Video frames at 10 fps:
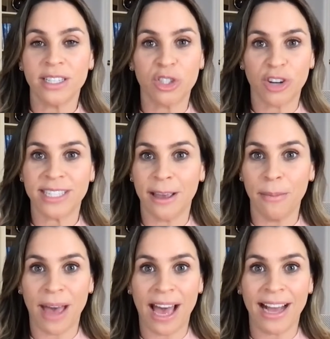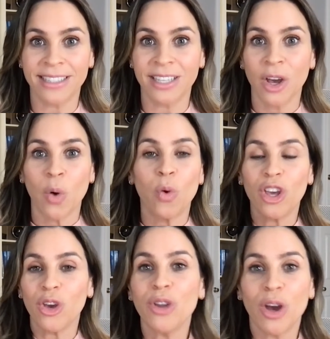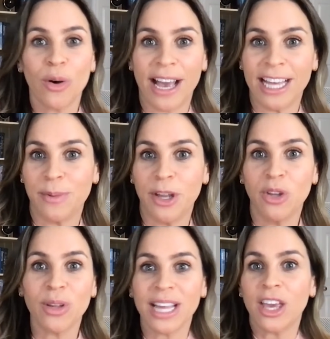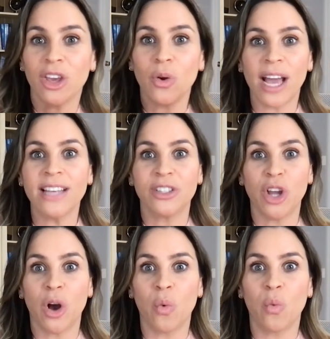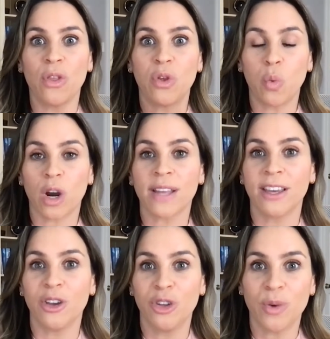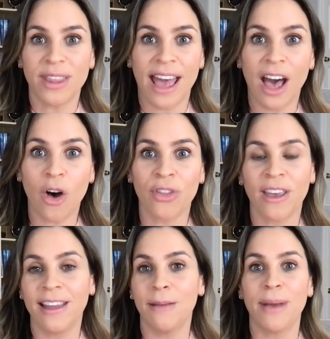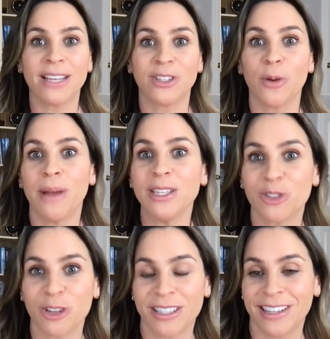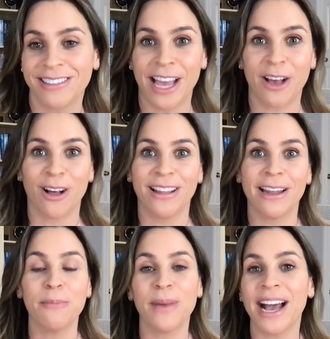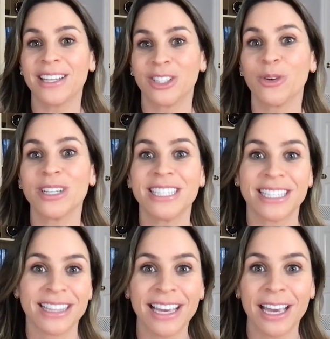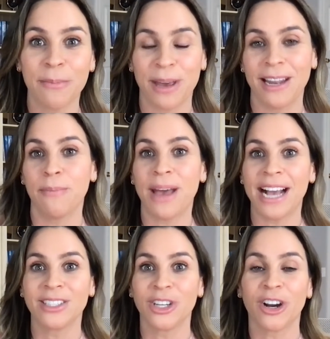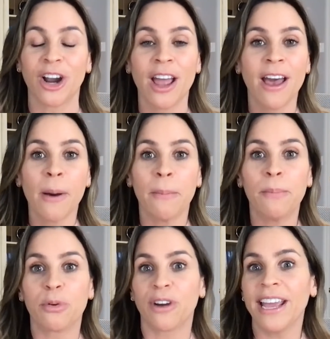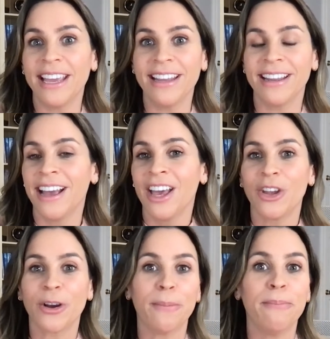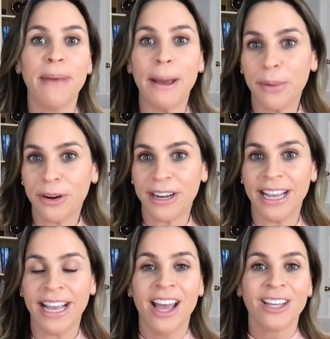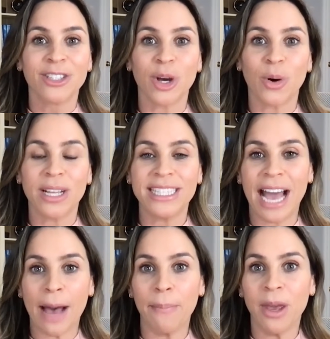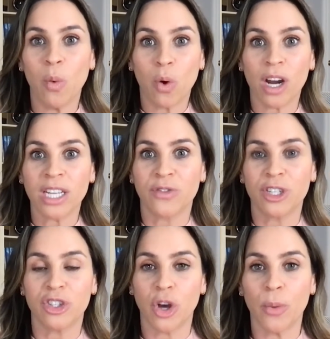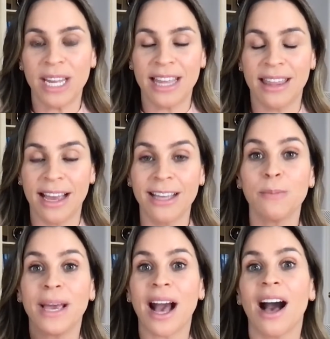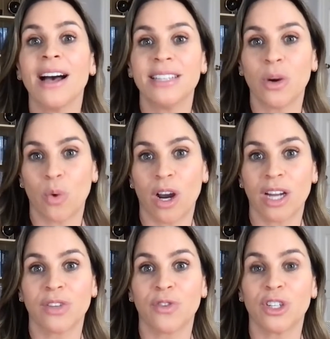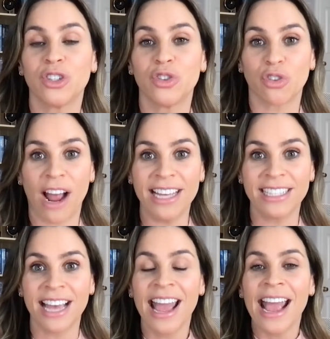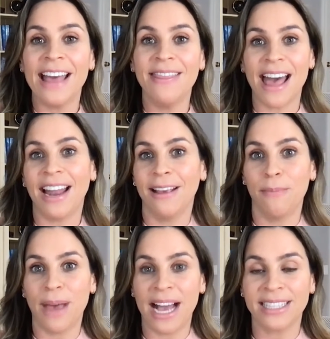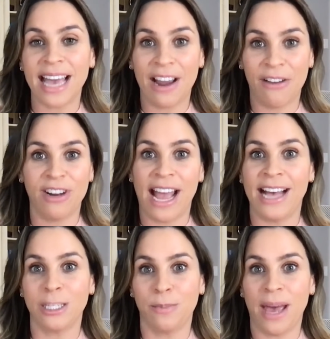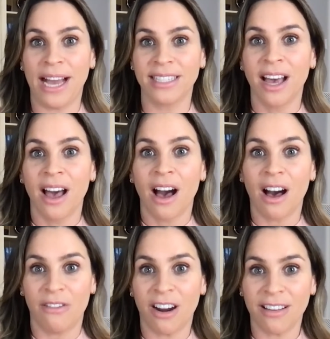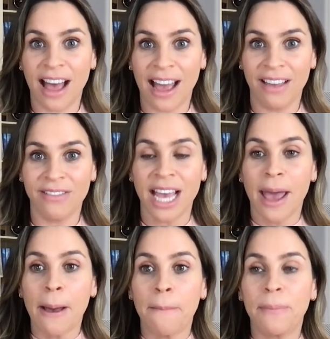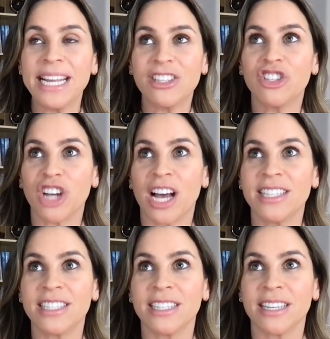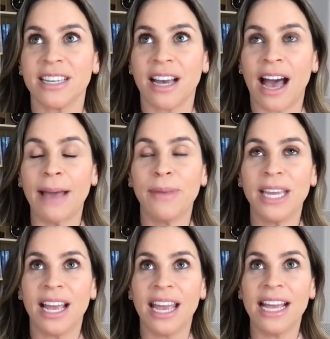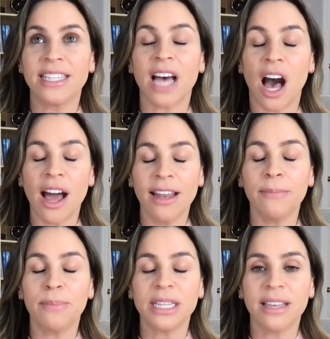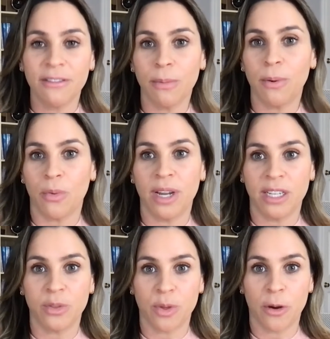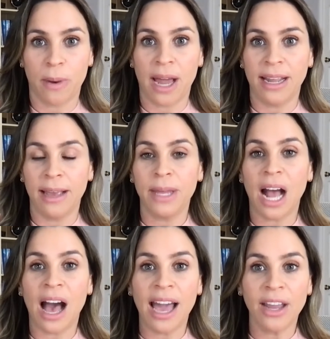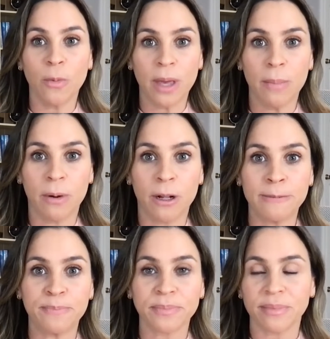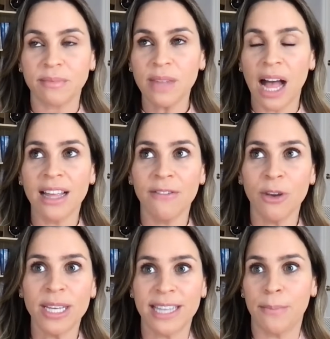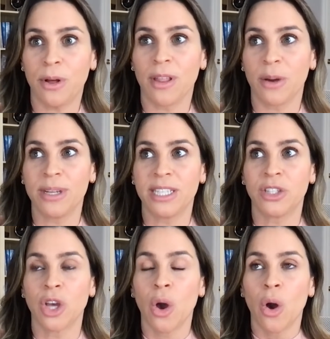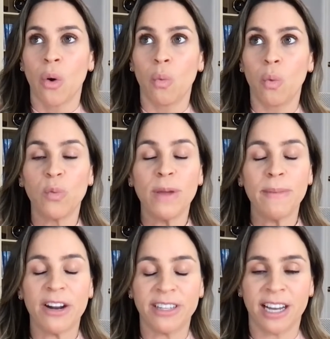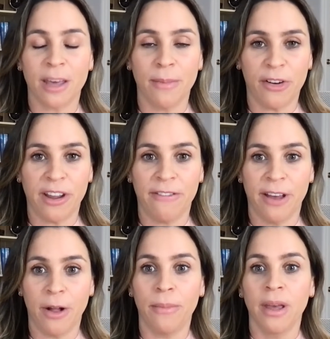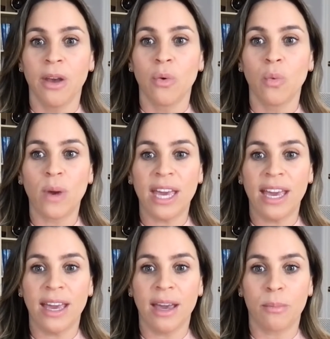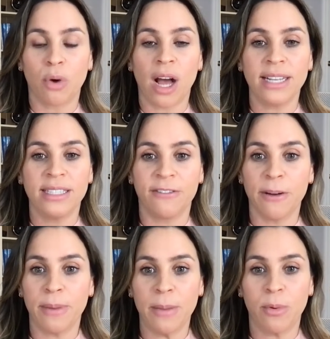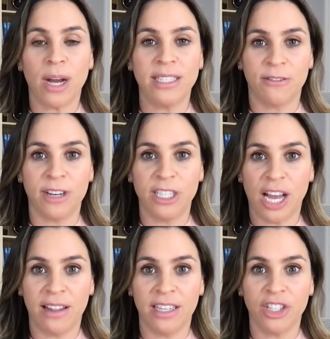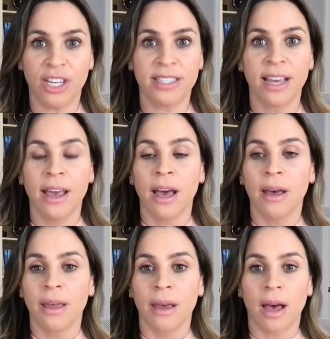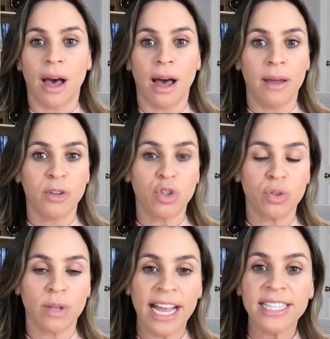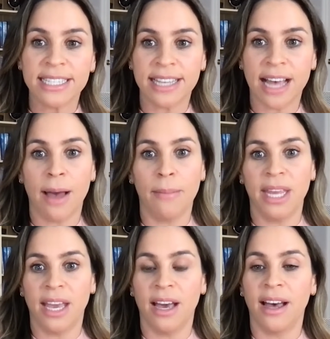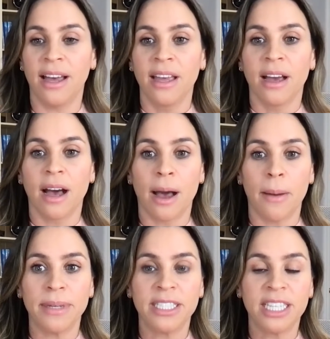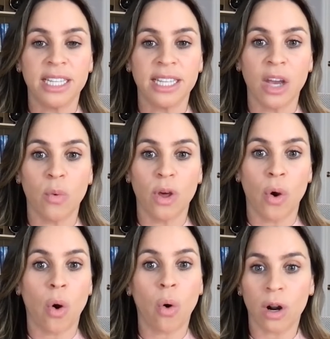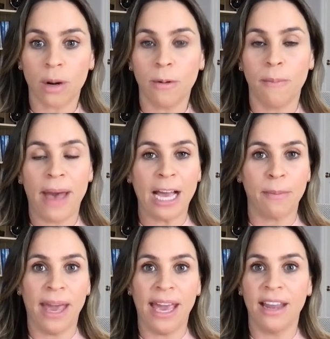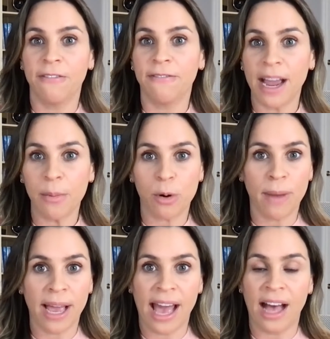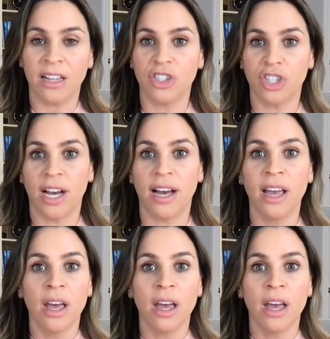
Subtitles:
does stress impact? Well, Yasmin, like, you guys know, with the work that you do with health, it impacts your menstrual cycle. It impacts your sleep. It impacts your brain, your memory. So tapping works for so many things because it works for stress, and that impacts every aspect of our lives. But it's just, it's unbelievable what it does with your body. I mean, I know people, I'll give you an example. There was this, when we made our documentary film, we brought different people who had different challenges, insomnia, dealing with horrible back pain, fibromyalgia,